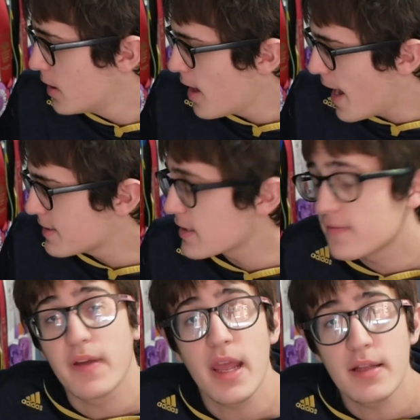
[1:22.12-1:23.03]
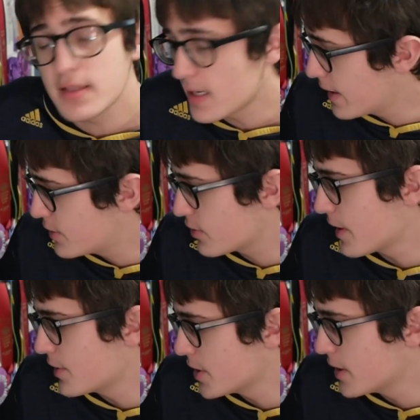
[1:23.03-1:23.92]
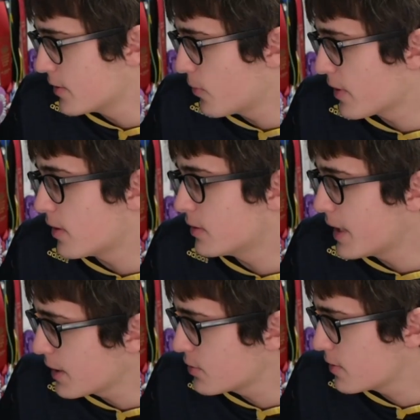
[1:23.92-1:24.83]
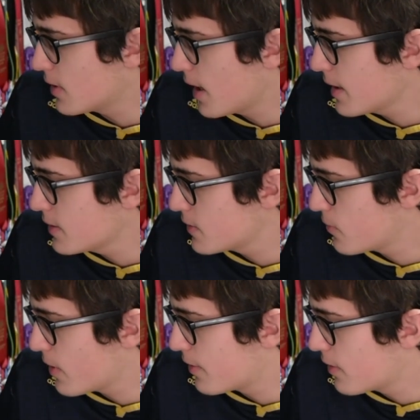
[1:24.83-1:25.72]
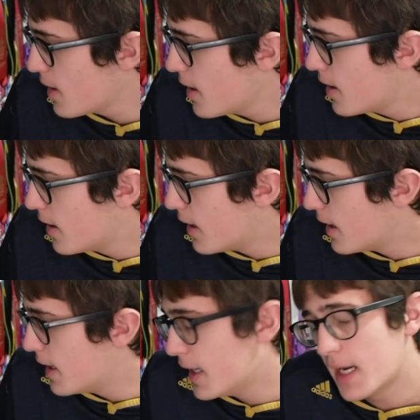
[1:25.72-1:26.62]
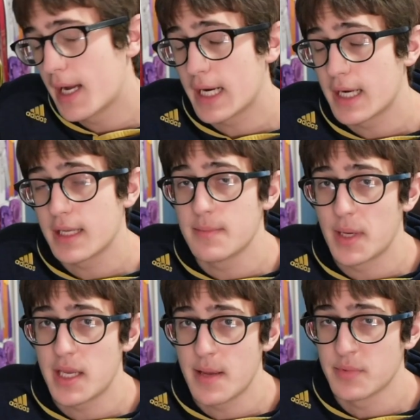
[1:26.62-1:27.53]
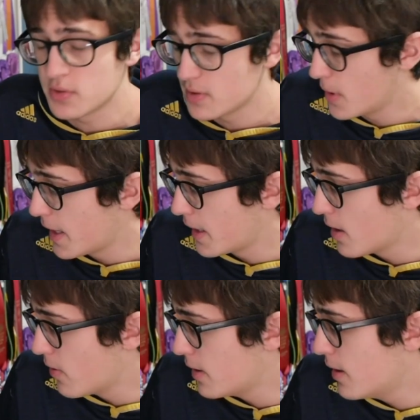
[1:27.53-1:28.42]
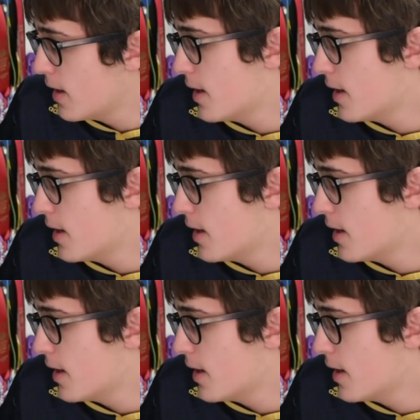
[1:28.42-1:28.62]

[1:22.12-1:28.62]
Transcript: has advanced hydration with electrolytes, with I gotta get my chemistry brain going.